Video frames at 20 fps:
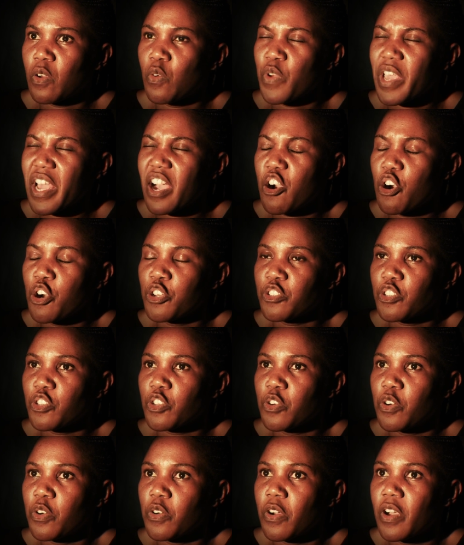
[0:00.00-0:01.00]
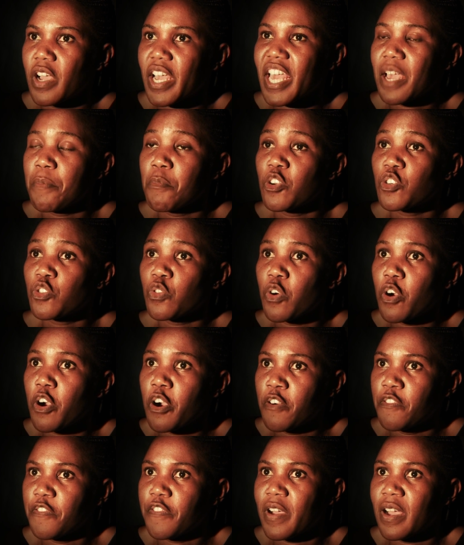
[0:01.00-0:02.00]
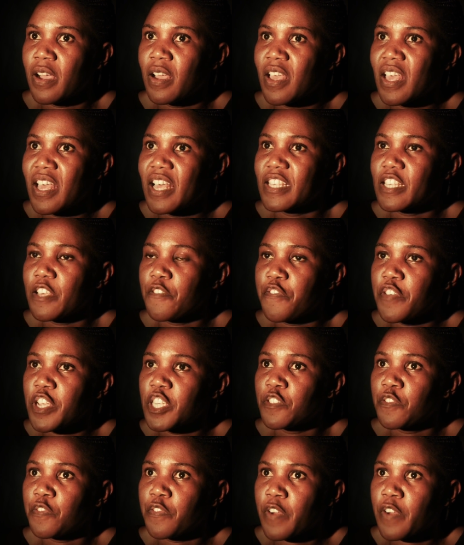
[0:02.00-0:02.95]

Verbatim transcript: We are also able to offer the fish